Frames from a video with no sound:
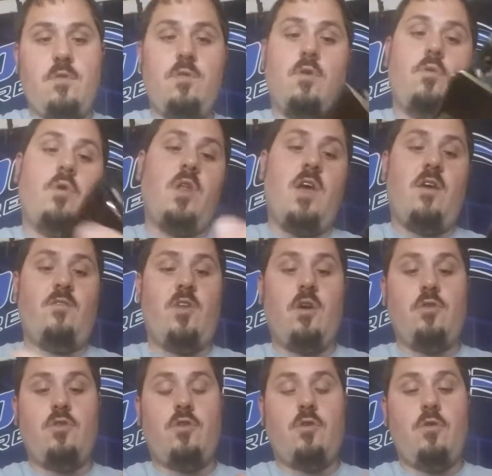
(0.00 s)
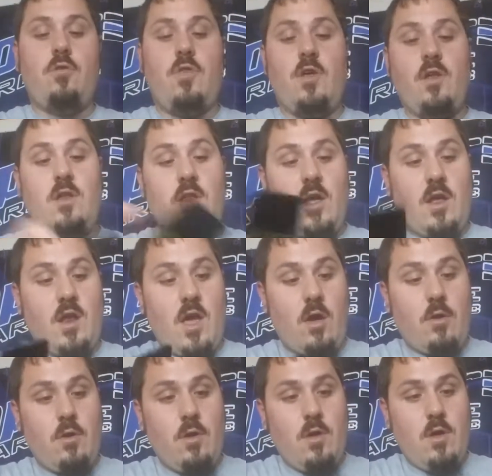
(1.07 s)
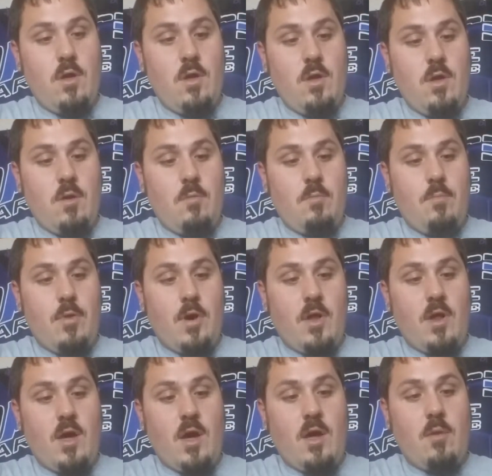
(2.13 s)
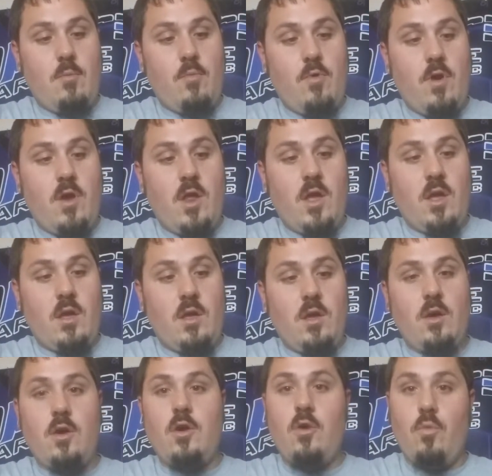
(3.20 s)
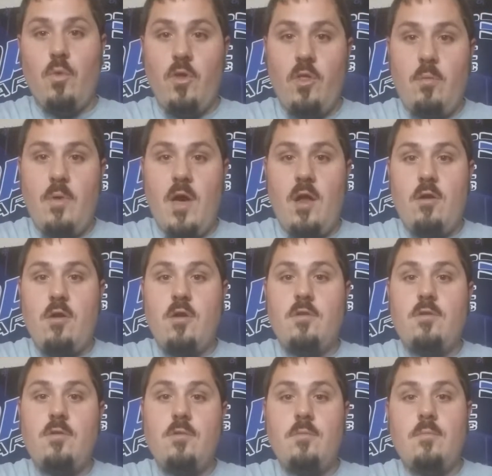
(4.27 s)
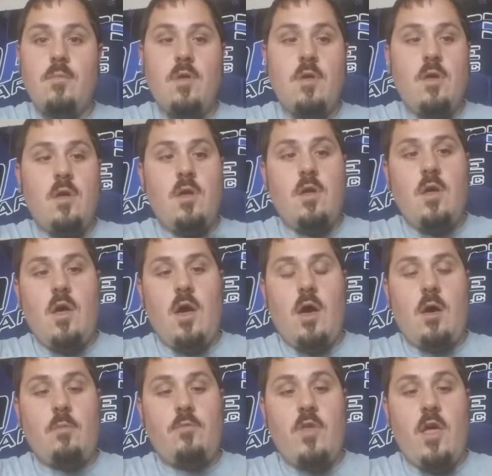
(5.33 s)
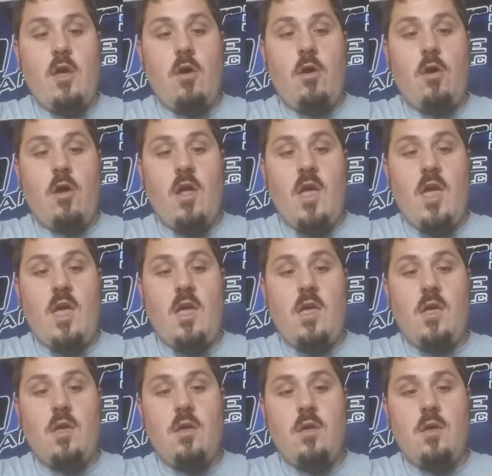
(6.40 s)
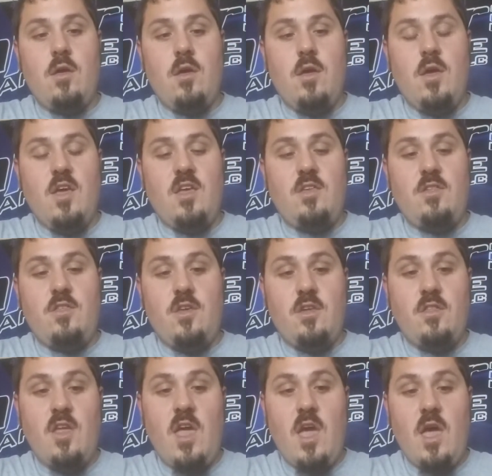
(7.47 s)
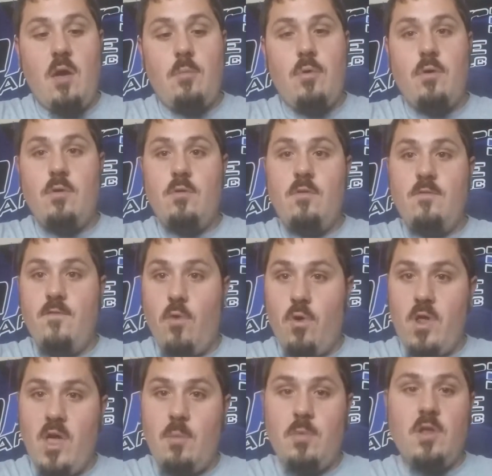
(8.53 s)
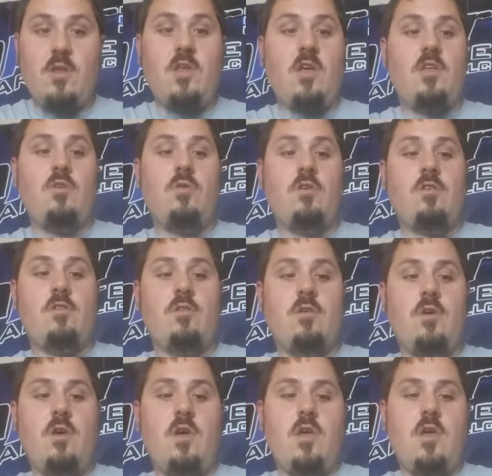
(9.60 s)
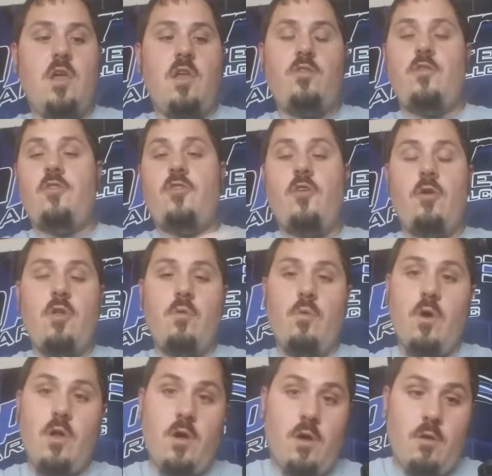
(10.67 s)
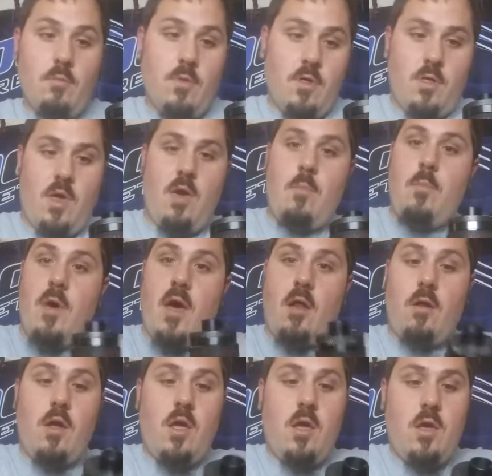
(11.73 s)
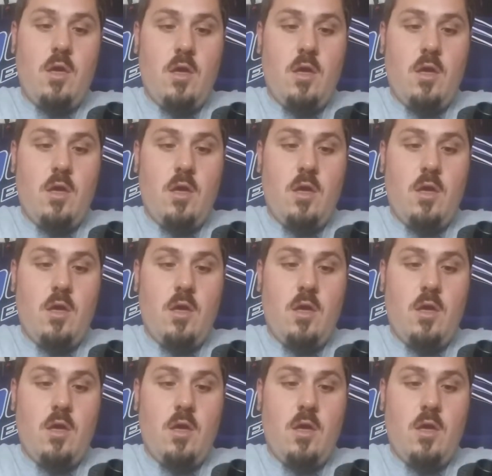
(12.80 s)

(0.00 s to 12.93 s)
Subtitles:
don't want to have to unscrew that to take it out, but I'm running Gorilla batteries. They are a 60 amp, 40 amp continuous, and they're a 3100 milliamp battery.